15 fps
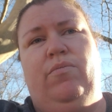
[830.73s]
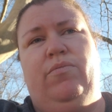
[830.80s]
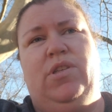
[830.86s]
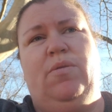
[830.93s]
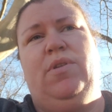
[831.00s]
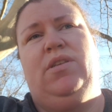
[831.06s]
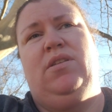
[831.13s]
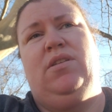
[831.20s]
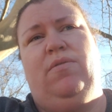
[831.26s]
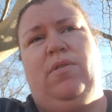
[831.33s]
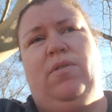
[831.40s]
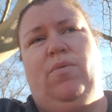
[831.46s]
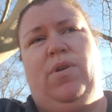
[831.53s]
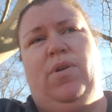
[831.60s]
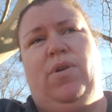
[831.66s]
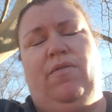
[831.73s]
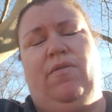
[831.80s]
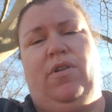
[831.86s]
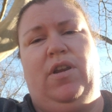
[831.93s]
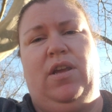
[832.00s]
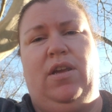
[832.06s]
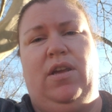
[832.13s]
some of the stuff that we have
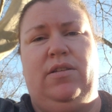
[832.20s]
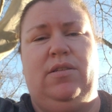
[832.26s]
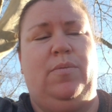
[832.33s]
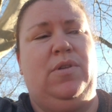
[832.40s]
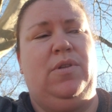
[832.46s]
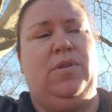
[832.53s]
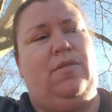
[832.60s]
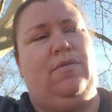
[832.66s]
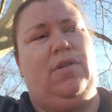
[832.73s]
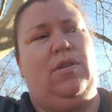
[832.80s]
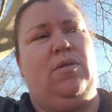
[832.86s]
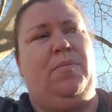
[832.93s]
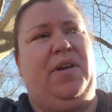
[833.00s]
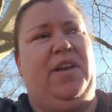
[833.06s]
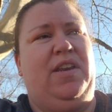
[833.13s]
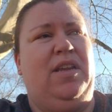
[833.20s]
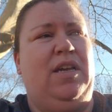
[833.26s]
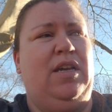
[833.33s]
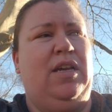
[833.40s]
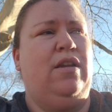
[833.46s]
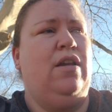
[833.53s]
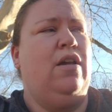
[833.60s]
on hand, some of the stuff that you might
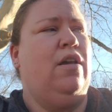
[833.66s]
need,